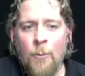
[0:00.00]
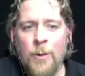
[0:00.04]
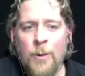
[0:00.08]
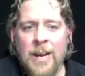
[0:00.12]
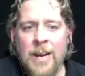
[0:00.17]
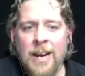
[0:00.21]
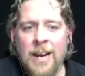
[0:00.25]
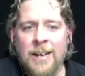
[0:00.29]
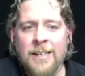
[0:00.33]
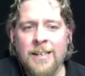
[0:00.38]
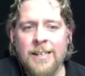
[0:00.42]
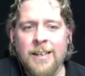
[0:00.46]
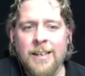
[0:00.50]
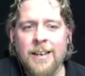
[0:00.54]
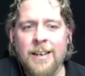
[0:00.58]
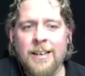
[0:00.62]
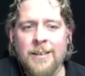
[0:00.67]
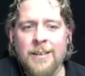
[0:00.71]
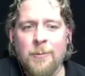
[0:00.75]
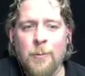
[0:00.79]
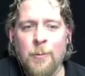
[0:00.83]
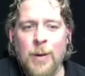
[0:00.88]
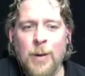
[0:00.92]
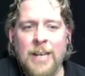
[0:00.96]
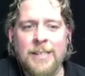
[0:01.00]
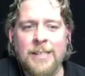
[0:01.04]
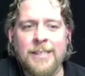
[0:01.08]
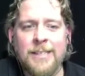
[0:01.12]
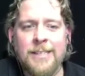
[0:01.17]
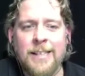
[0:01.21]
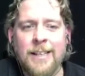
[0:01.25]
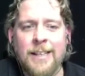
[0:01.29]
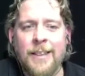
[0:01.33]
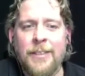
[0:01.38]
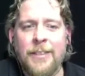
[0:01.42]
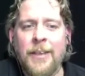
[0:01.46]
we are
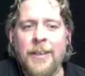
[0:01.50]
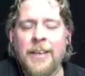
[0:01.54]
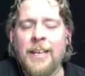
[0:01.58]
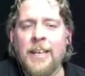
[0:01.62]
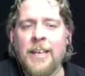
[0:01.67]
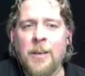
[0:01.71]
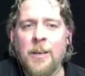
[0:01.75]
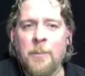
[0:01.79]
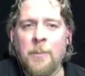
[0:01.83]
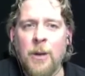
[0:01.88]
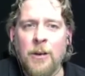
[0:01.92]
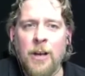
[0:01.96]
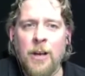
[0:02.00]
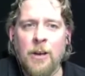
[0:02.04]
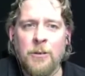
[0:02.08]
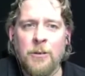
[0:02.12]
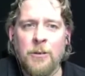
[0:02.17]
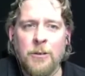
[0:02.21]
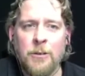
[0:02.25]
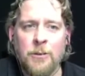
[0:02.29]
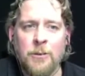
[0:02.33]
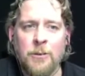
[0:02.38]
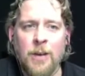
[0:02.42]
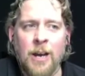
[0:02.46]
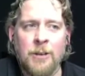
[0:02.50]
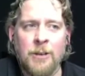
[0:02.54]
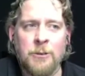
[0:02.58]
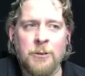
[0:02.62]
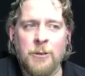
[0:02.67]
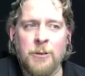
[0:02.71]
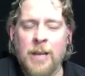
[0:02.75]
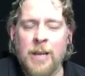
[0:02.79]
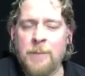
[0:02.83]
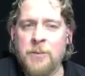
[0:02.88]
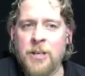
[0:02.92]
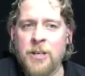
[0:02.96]
still thinking about how to
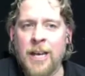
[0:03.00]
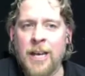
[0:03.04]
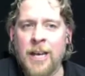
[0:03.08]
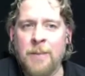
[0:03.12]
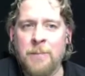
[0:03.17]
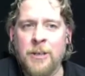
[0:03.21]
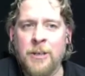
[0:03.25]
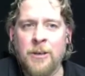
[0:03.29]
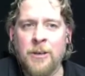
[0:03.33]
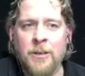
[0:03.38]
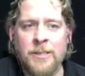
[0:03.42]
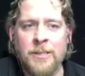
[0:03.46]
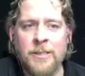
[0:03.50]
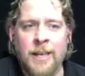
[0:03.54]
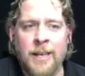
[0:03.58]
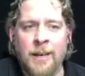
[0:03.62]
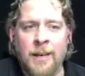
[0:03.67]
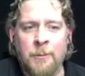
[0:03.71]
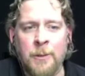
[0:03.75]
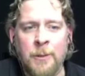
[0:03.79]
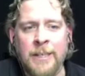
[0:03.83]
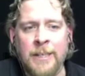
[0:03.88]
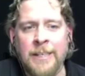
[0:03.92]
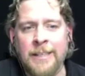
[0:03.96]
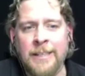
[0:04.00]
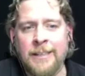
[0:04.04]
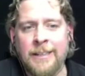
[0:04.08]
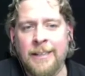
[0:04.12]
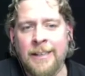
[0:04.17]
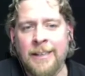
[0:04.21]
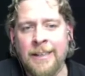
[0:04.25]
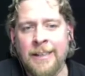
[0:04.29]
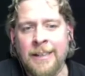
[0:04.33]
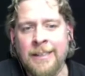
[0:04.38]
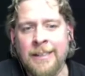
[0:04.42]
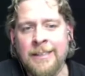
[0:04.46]
capture that, because there we need
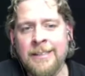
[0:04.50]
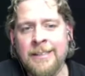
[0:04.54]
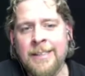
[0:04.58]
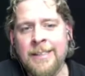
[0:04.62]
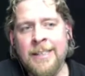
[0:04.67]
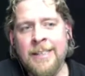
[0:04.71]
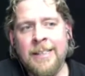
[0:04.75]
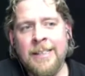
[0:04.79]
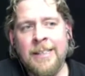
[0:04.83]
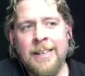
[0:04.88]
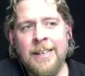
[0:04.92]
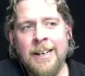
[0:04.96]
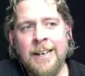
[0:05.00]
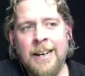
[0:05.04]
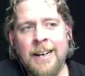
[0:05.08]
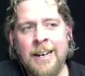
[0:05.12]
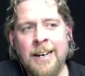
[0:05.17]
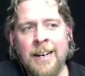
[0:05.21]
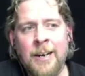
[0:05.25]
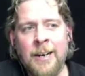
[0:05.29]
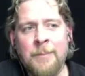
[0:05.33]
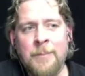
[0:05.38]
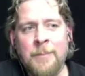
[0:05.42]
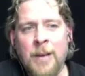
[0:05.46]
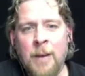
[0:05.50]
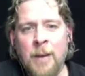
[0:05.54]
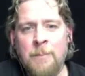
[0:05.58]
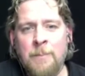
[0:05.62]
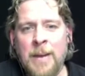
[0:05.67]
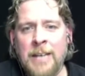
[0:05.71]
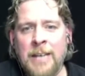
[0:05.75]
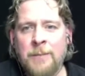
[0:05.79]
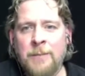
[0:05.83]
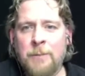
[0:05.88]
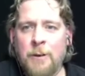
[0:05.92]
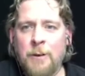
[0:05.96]
a
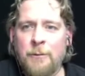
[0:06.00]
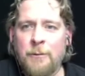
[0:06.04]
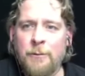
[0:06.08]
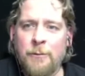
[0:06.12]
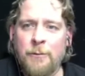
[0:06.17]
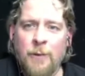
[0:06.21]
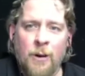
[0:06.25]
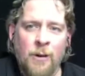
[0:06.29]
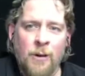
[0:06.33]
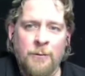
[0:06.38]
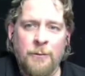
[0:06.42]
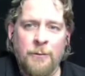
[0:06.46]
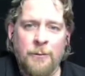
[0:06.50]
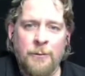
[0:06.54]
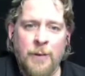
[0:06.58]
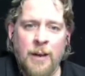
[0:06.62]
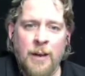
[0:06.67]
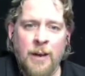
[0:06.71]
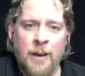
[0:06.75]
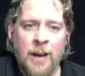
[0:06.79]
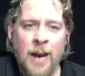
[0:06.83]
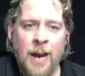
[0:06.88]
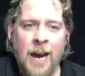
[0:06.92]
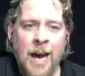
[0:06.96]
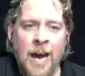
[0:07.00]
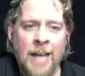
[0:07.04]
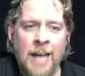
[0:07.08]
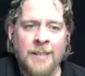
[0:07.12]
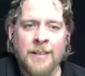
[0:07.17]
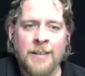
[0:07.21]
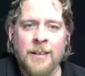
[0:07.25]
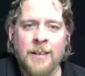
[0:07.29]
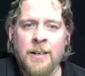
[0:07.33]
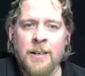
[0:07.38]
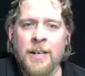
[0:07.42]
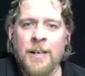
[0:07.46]
bandwidth of
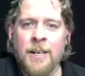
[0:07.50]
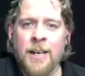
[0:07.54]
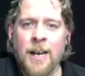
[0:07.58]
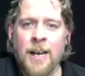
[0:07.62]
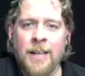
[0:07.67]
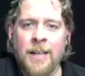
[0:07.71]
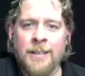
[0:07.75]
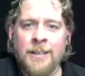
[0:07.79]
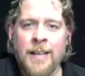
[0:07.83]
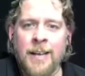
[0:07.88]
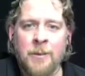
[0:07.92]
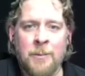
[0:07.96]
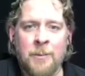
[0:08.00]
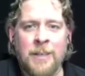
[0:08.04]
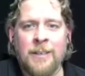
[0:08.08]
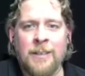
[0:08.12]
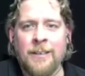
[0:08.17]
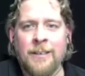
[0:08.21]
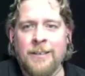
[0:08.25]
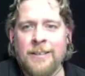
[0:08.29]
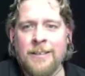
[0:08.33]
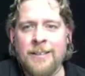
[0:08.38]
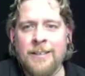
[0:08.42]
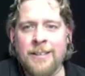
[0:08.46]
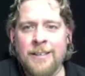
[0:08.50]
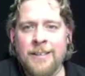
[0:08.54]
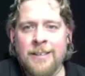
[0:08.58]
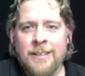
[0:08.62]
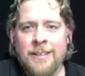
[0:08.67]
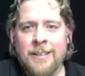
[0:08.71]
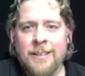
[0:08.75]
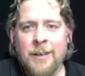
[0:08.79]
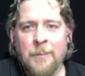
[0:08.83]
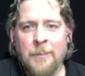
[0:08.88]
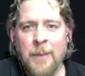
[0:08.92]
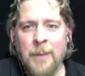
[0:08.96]
under a nanometer.
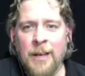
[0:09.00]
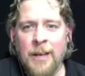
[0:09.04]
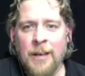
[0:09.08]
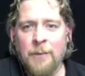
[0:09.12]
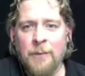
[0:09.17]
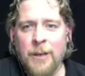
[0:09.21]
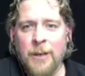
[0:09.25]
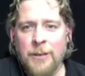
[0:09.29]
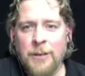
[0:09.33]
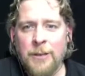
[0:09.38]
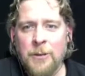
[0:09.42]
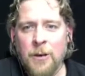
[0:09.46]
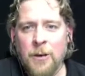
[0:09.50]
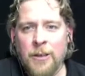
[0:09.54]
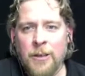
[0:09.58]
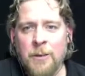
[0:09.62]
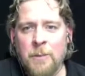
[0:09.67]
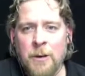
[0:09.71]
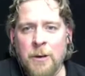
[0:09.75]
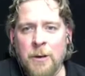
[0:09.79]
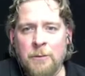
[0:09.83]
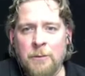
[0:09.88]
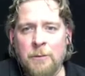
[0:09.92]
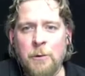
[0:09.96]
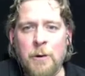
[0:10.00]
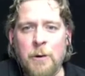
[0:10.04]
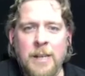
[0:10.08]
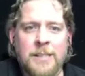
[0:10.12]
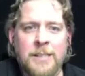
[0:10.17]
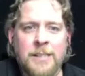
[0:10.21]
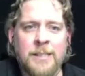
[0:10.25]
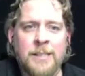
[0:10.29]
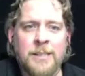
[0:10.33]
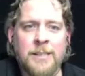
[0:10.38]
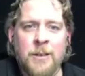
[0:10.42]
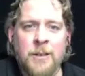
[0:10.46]
But if you're talking about
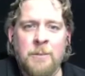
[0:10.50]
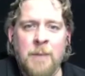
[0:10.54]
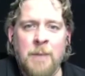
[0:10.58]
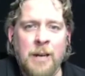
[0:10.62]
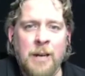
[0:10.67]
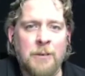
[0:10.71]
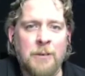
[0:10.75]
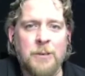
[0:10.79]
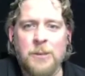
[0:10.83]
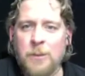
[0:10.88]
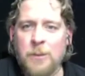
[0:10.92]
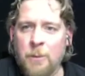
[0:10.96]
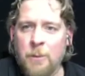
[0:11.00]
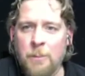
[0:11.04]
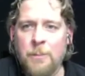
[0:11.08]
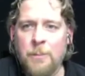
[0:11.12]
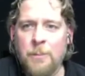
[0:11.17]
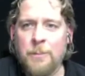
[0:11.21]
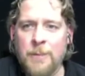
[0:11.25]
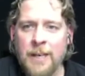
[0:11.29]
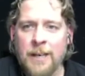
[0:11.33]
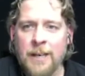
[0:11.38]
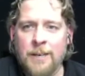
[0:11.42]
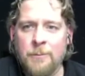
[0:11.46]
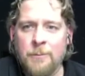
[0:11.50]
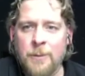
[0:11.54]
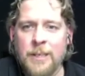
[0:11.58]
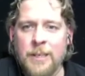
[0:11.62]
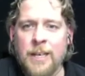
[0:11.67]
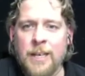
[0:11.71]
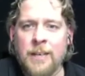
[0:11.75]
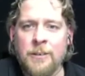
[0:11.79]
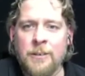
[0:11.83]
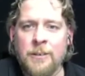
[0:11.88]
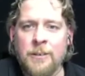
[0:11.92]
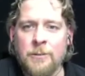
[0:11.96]
fluorescence on a microscope, yeah, we
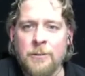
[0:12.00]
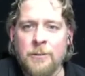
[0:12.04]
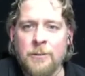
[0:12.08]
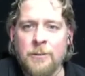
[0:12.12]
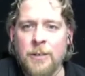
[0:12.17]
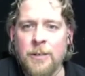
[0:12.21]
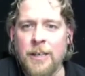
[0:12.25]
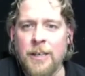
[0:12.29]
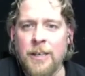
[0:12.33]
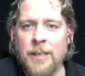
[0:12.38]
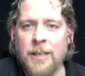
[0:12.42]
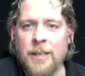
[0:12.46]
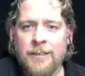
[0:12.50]
can do that.